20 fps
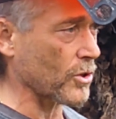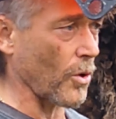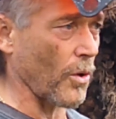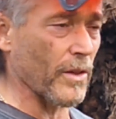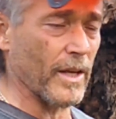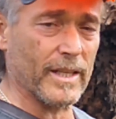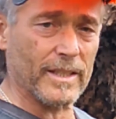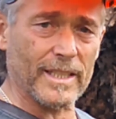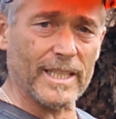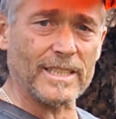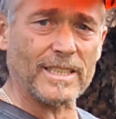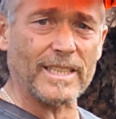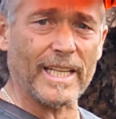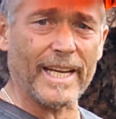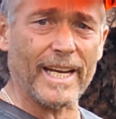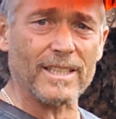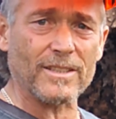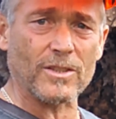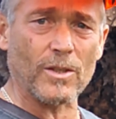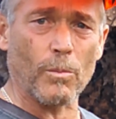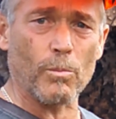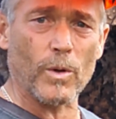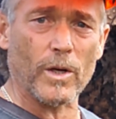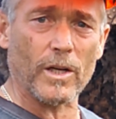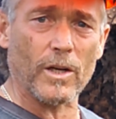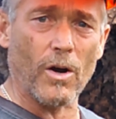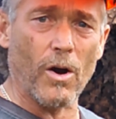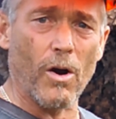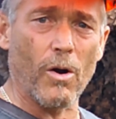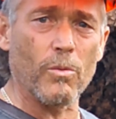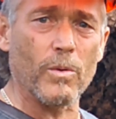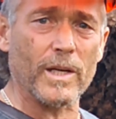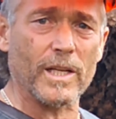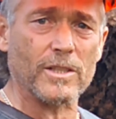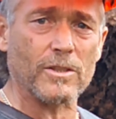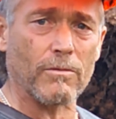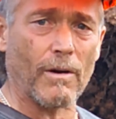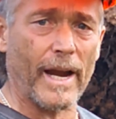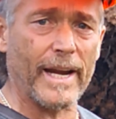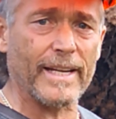that at least they got somewhere to go when
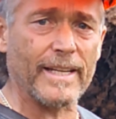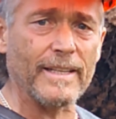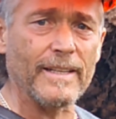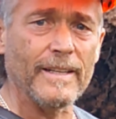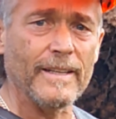it's raining.